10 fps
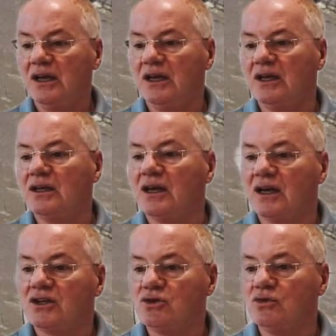in
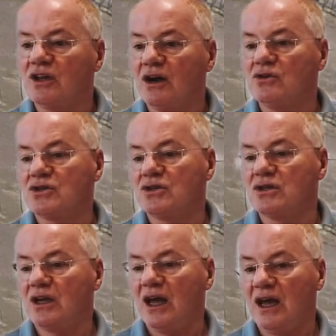
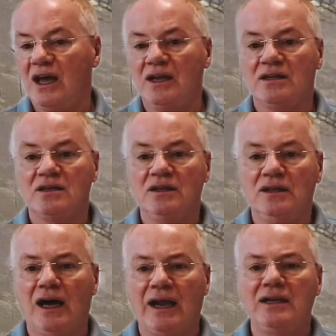
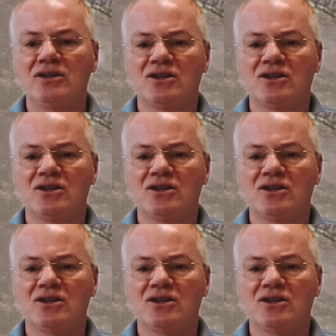2009,